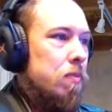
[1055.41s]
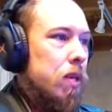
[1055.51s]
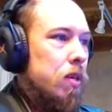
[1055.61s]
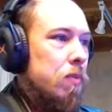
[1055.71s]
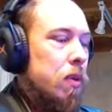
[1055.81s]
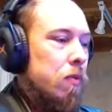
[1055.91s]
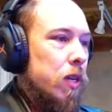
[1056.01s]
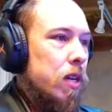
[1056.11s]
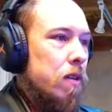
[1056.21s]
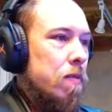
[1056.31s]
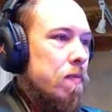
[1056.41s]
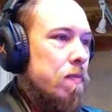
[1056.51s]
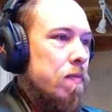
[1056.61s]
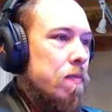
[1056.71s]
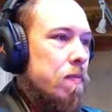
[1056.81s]
But it could be over here.
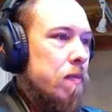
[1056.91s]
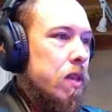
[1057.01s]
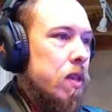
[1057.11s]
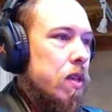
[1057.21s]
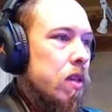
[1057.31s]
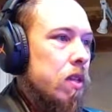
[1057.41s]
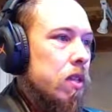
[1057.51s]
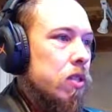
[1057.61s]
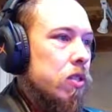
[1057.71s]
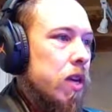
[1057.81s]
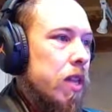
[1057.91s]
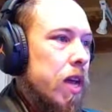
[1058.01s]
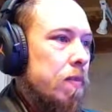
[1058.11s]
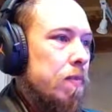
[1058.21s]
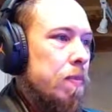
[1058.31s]
Let's try that.